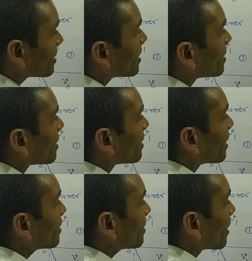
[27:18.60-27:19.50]
is greater
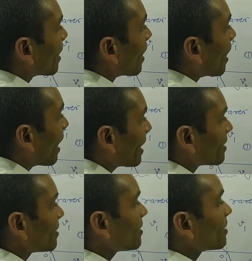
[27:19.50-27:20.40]
than
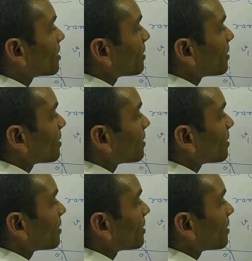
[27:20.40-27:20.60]
I,